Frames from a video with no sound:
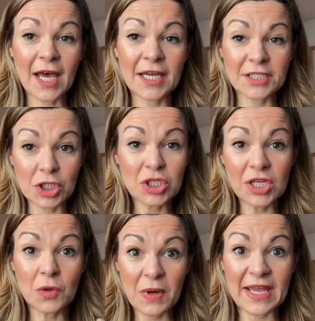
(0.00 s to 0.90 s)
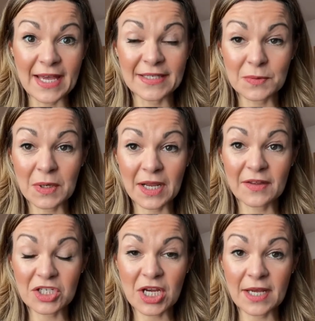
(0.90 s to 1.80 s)
It's usually the weekends when I get
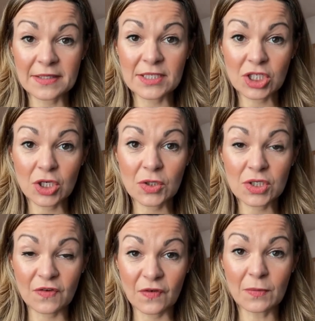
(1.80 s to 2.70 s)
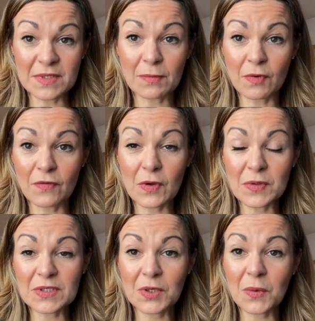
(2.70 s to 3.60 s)
the chance to film some
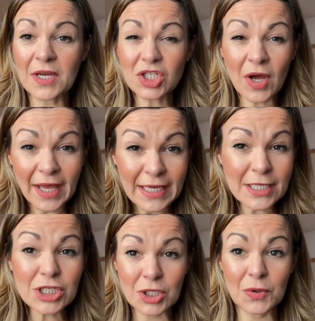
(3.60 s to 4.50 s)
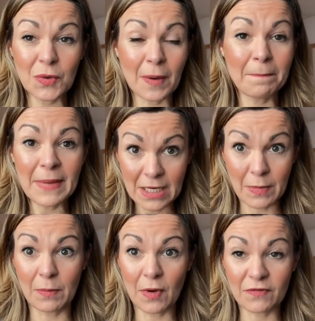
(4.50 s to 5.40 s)
reviews. So I try and do a
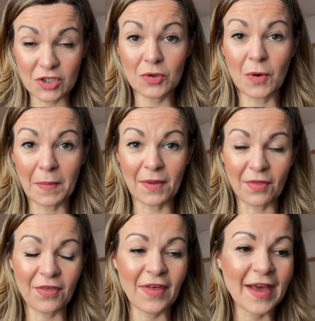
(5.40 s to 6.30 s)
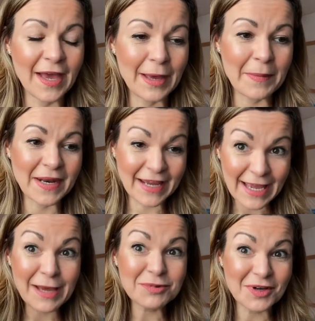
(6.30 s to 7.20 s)
minimum of two a month, and I
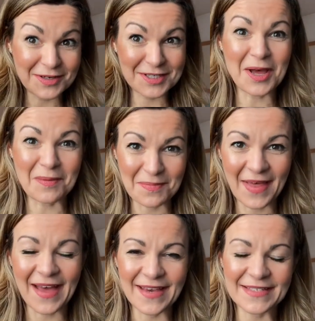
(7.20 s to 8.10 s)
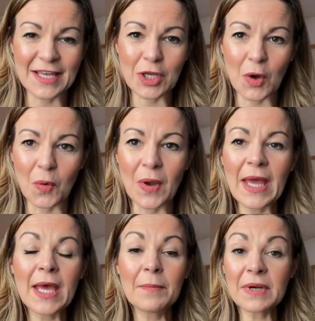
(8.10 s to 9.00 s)
am trying to up that as I go.
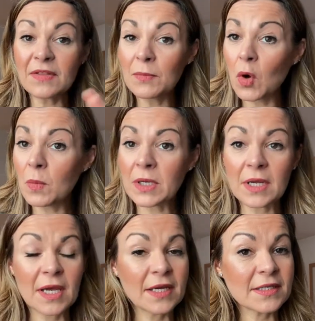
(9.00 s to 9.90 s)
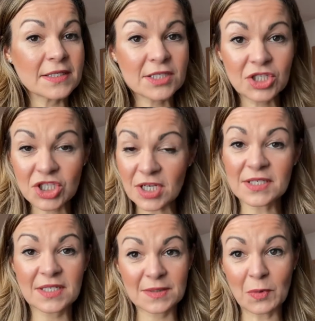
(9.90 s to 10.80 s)
But at the moment, it's
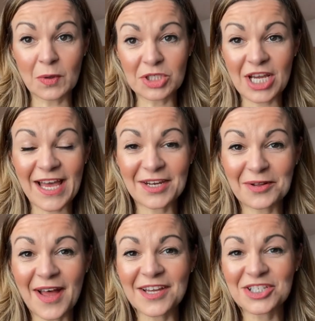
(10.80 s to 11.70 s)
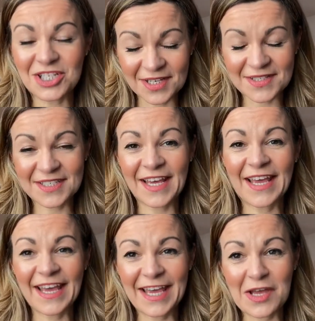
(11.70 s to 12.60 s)
just a small channel. I just
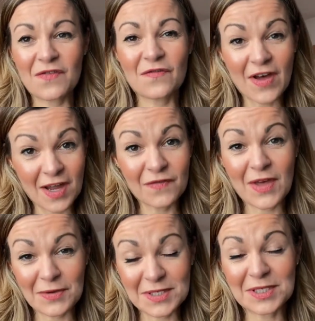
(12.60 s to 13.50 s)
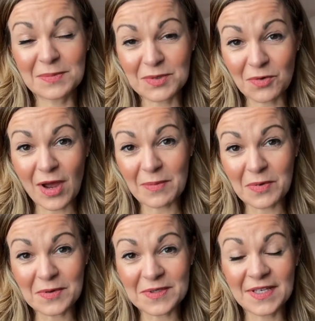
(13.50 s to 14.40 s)
hit 5,000
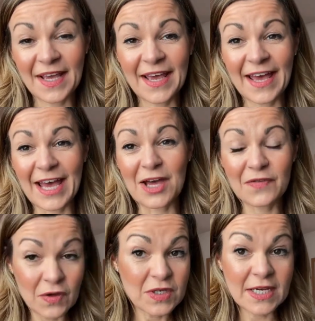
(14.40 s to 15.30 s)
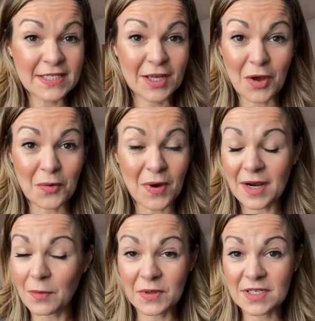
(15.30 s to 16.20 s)
subscribers a few days ago,
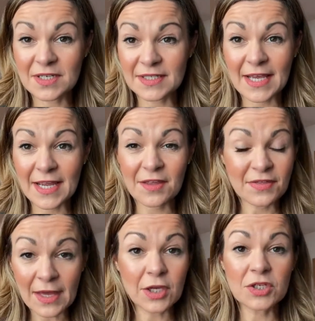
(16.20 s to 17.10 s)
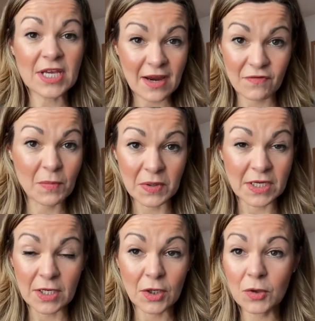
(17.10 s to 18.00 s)
and I wanted to say thank you to
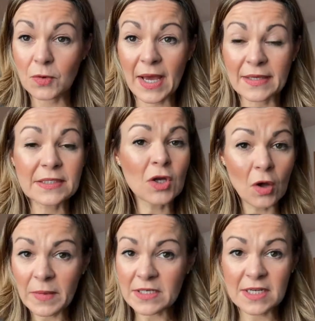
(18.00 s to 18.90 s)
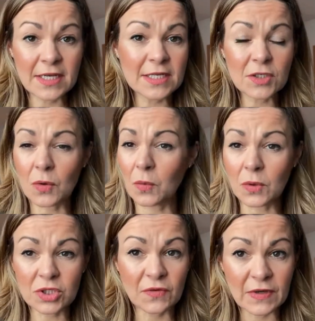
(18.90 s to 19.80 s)
everybody who has commented or
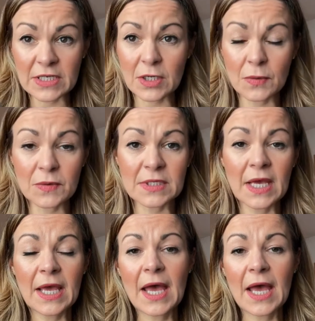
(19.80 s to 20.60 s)
watched the videos.